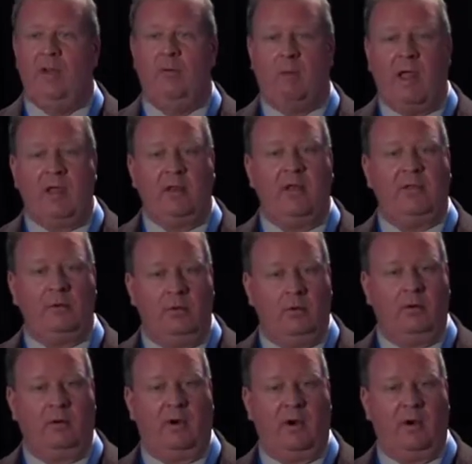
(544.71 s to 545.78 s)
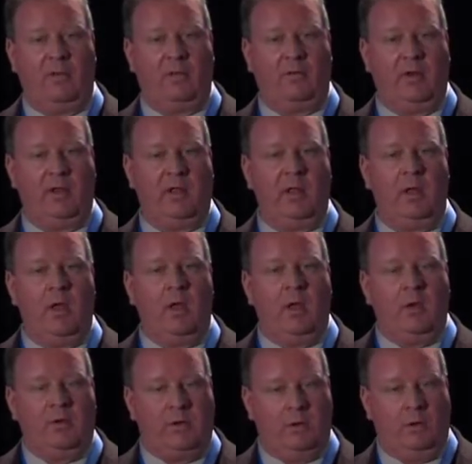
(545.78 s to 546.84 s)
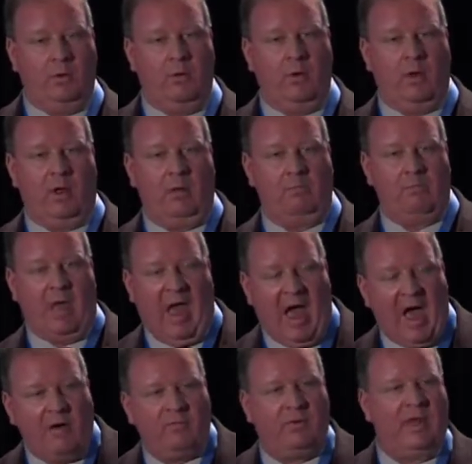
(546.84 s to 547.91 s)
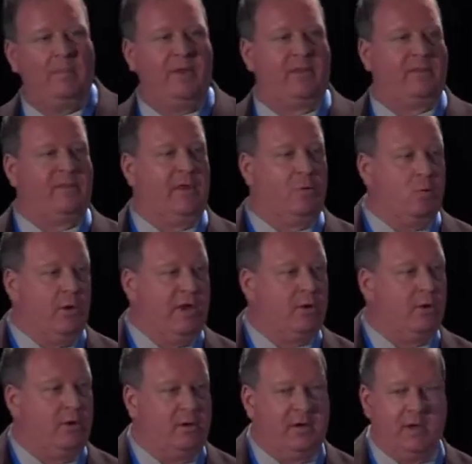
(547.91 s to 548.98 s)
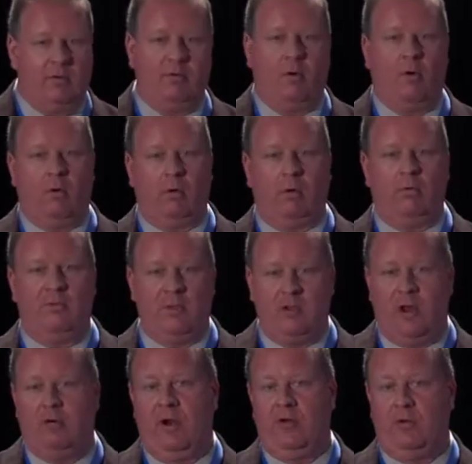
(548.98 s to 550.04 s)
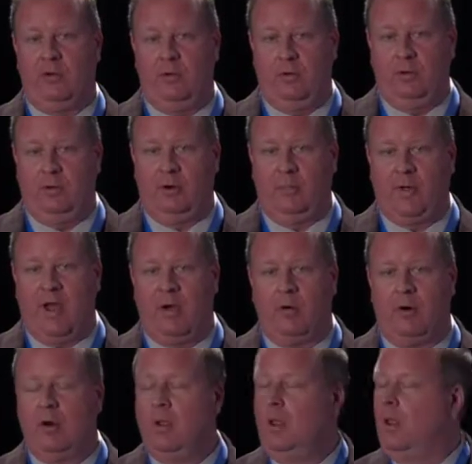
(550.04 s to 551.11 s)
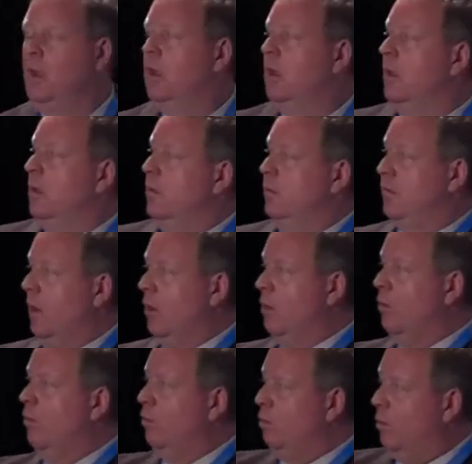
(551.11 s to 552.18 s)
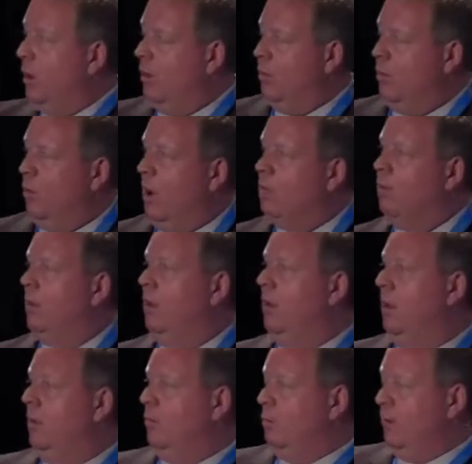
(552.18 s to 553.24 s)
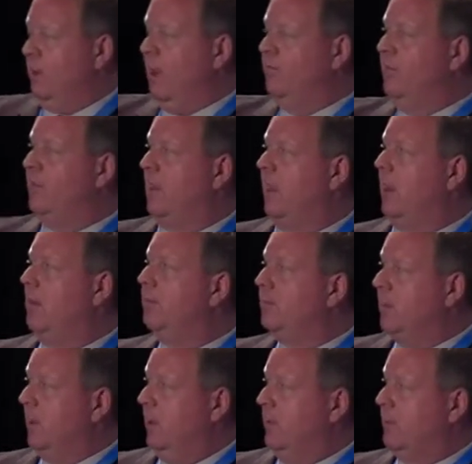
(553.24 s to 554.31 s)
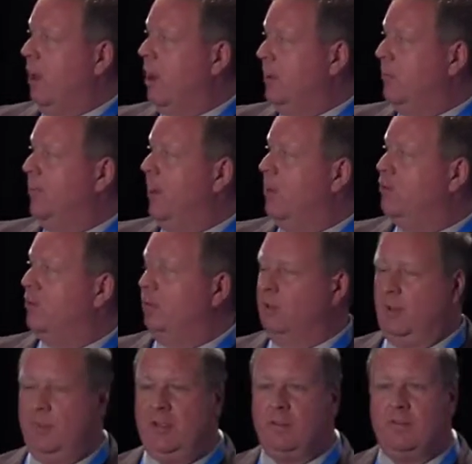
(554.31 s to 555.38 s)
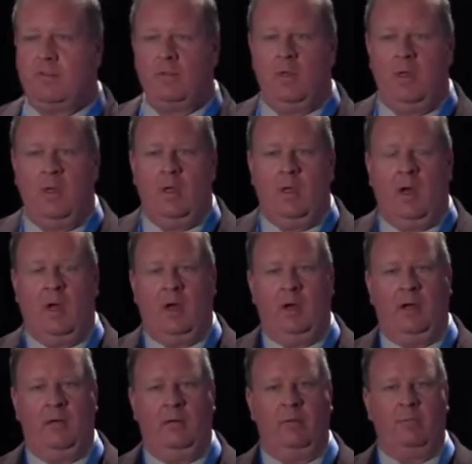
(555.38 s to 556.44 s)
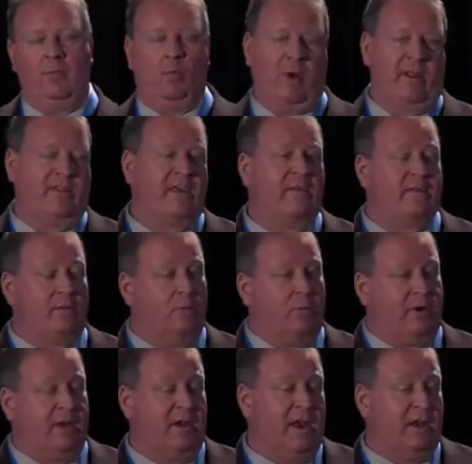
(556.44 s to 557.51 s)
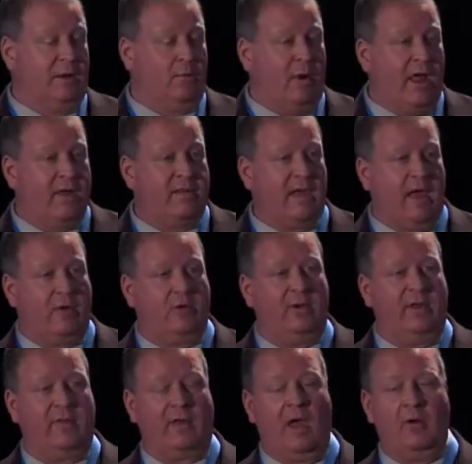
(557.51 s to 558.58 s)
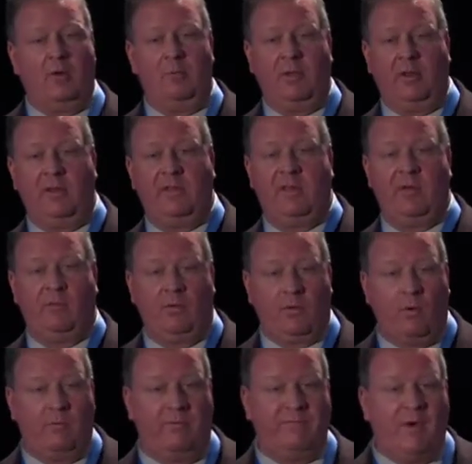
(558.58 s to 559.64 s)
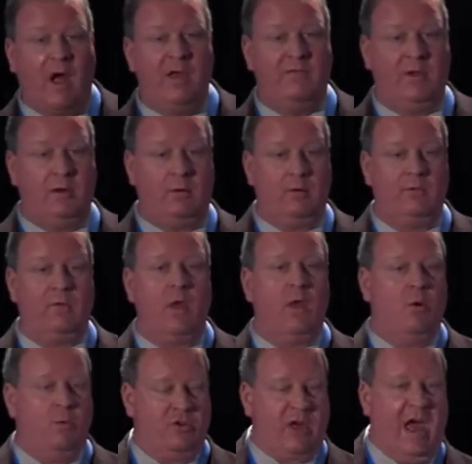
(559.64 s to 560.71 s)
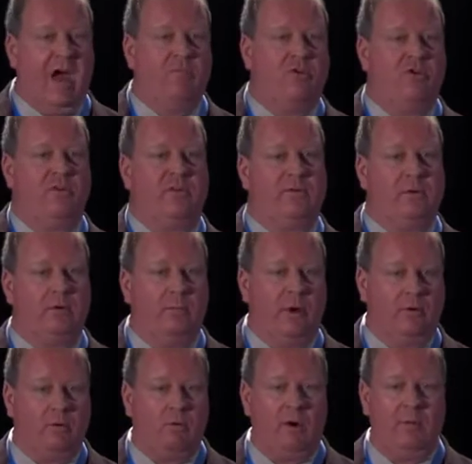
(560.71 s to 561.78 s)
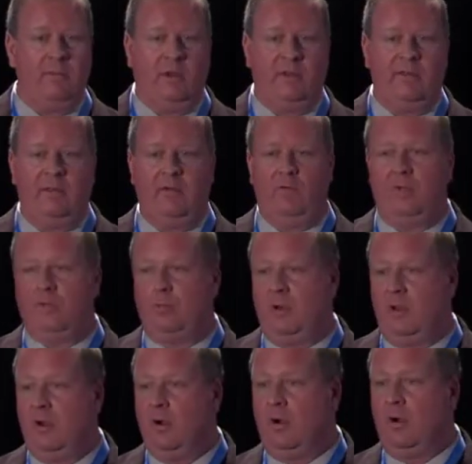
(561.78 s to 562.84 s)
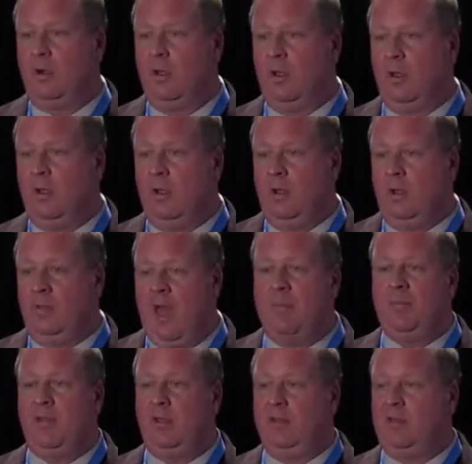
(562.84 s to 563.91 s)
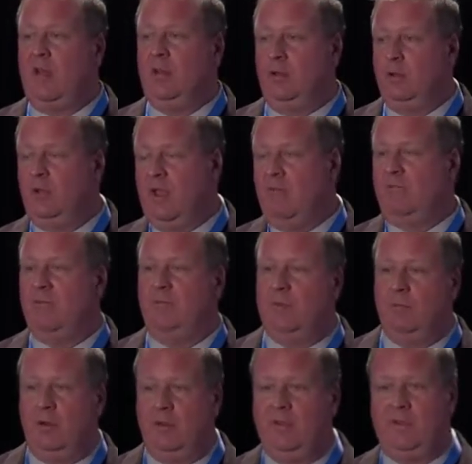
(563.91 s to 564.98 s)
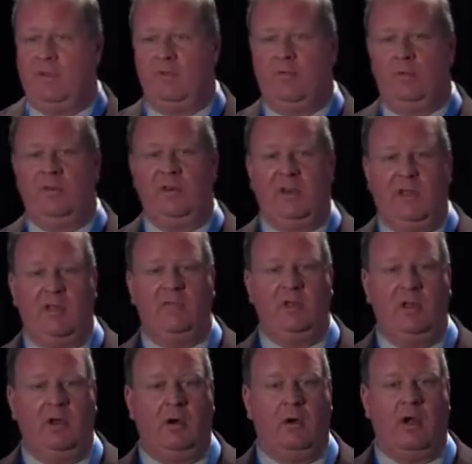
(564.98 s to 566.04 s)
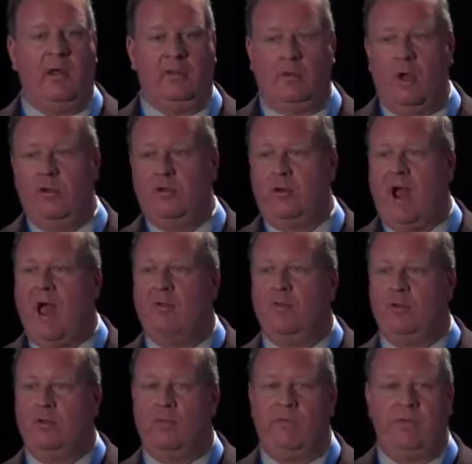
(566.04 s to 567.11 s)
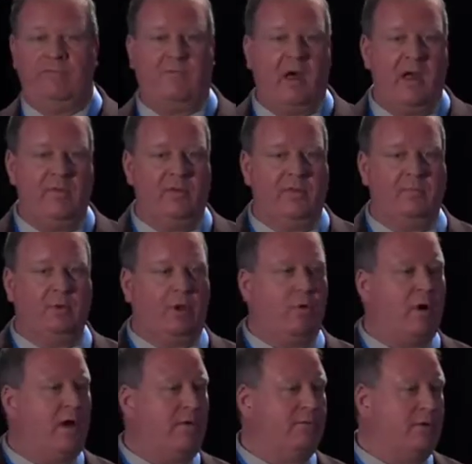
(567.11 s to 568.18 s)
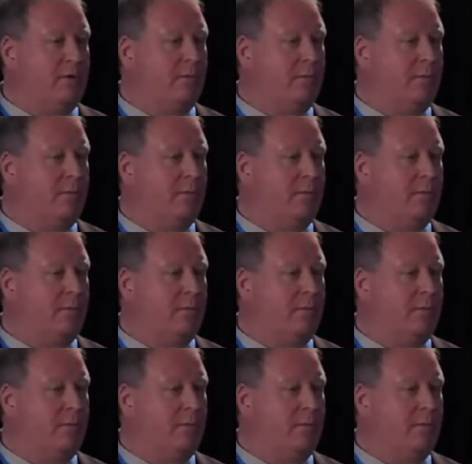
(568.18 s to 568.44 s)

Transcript: to regulate the nuclear industry to have limits that we could control the generation of nuclear power. So what we have set up is occupational limits. What it says in the Canadian regs actually is 100 millisieverts over 5 years, which averages to about 20 millisieverts per year. That being said, you can get 50 millisieverts in a given year as long as your average over the 5 is below 100,